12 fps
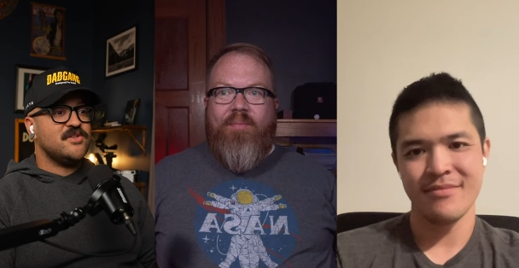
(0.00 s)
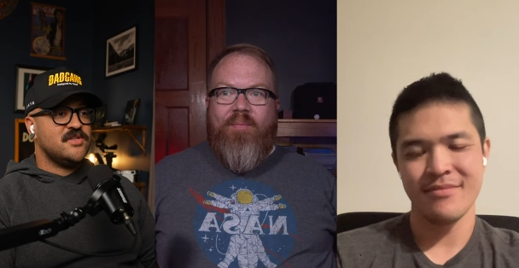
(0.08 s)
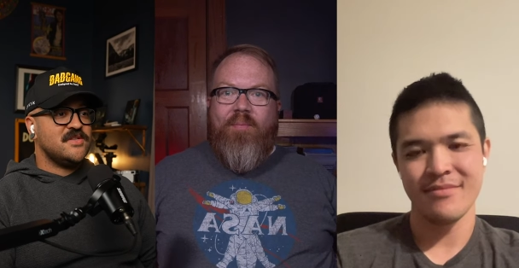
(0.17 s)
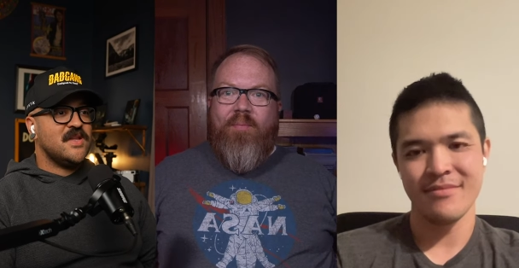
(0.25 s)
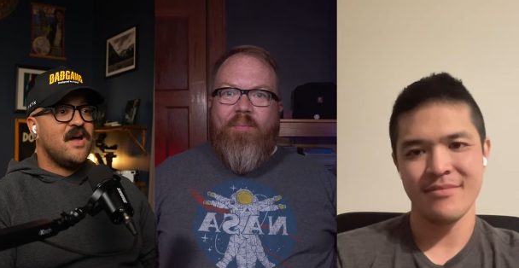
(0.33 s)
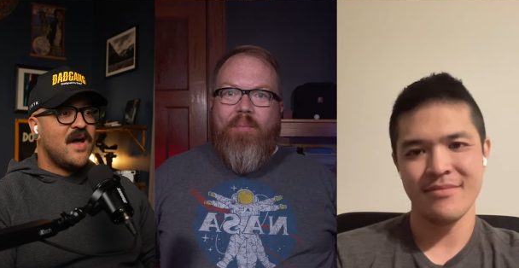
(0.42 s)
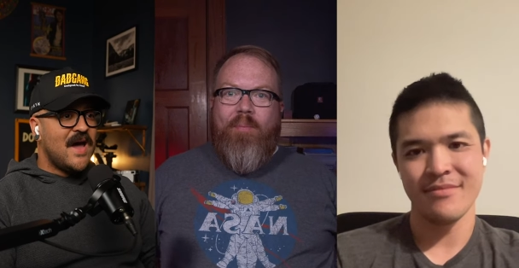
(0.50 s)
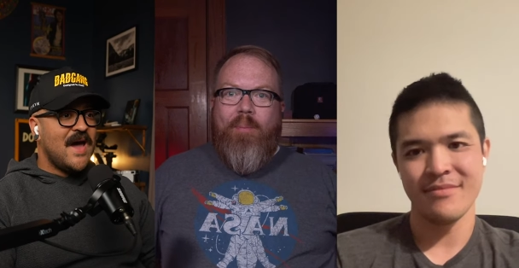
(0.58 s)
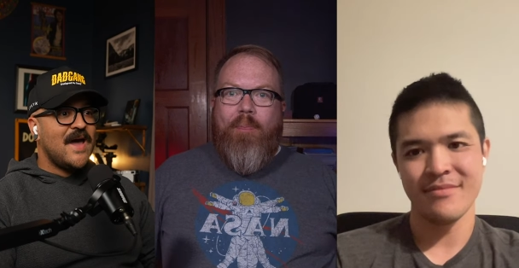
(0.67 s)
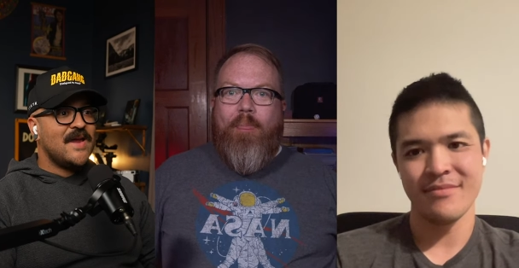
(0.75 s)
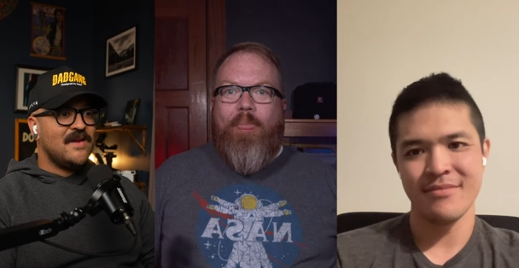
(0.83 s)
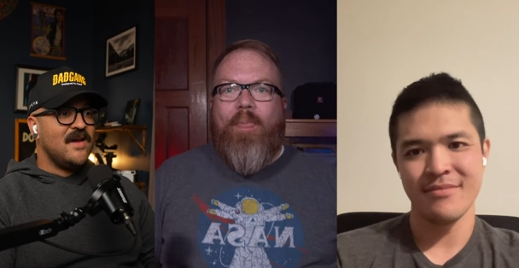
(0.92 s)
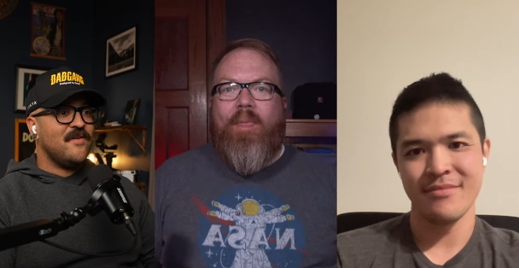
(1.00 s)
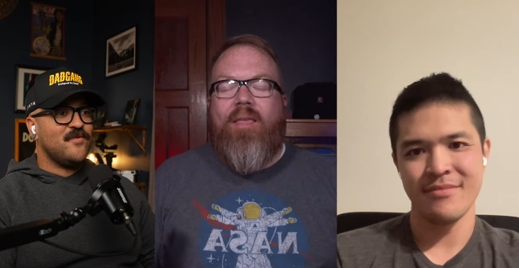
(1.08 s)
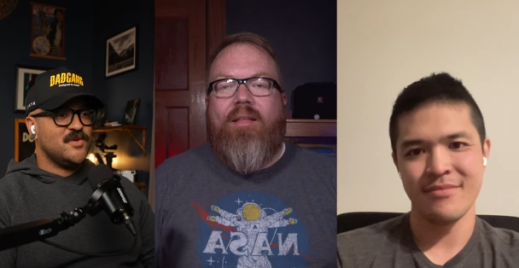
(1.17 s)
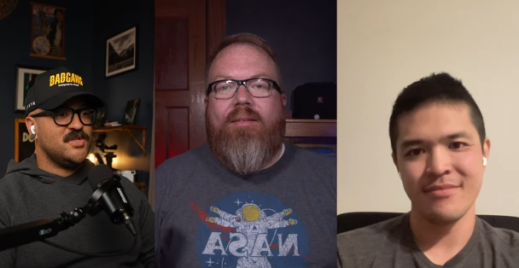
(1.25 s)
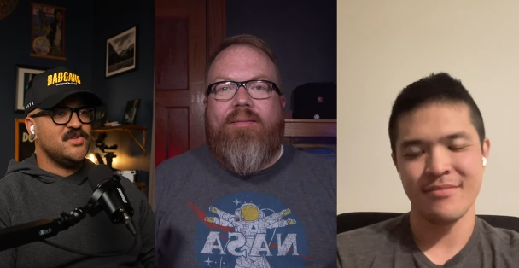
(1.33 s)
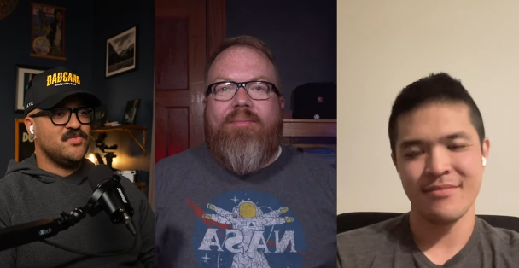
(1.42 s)
Speaker 1: She's not high enough
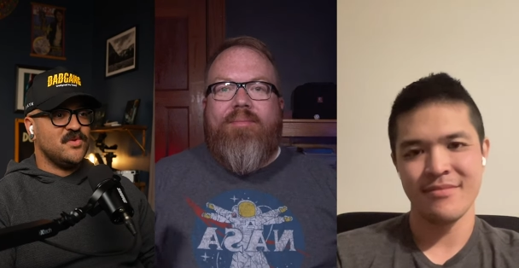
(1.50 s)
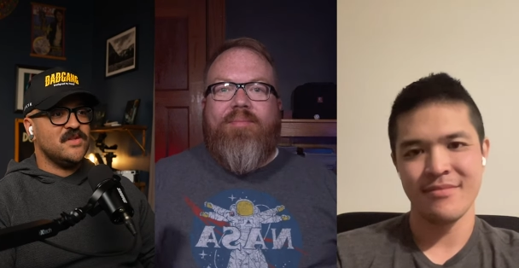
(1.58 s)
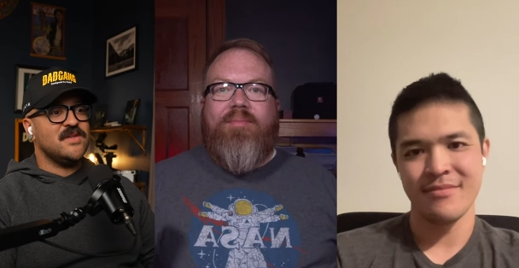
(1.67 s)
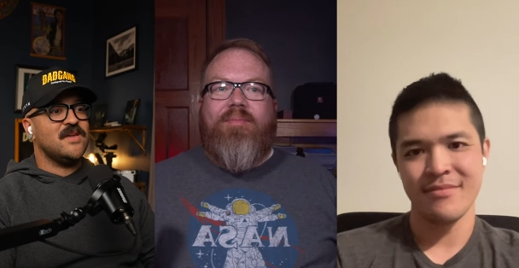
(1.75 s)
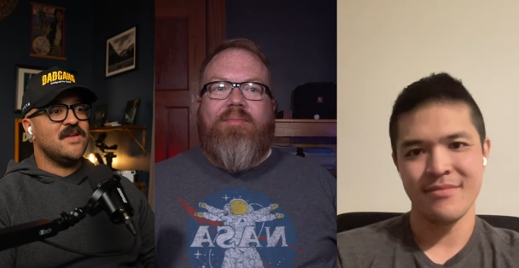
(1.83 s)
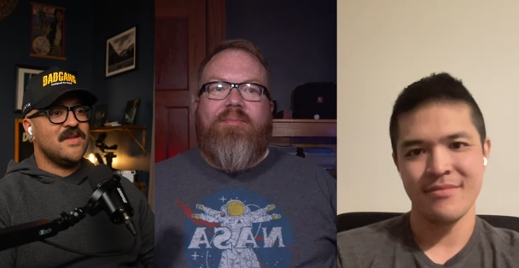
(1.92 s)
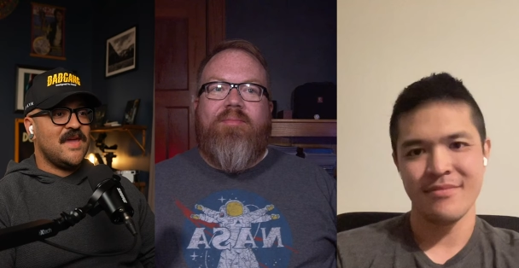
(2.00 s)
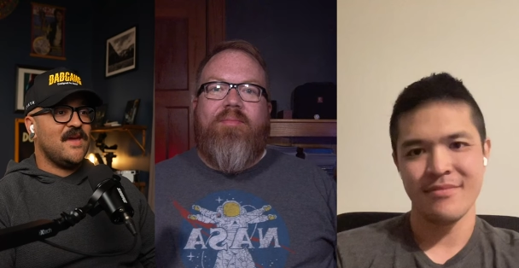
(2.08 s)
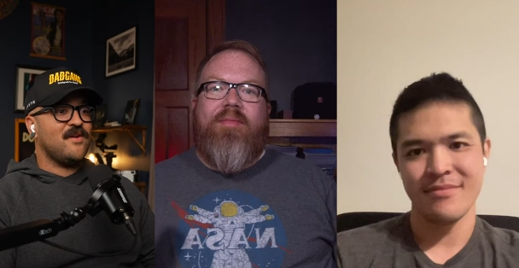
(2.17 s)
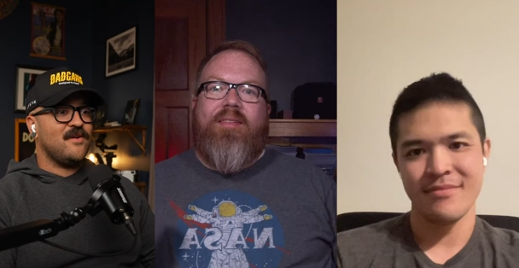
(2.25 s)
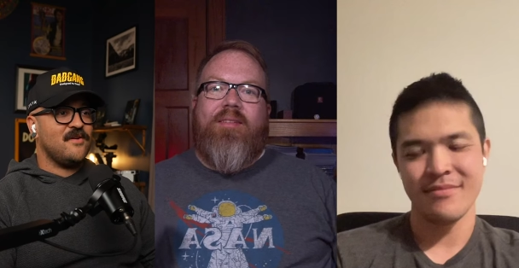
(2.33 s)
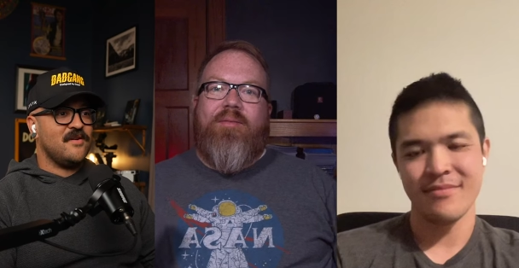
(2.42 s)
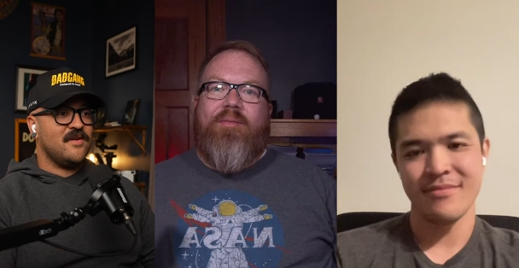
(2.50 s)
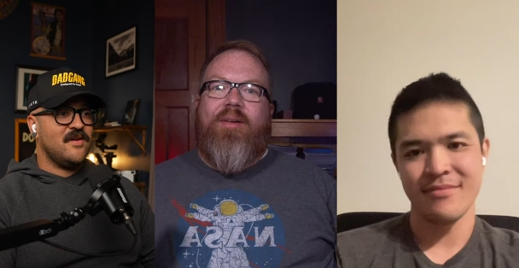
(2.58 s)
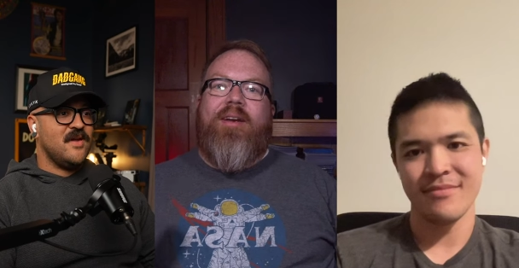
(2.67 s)
where she's really gonna get hurt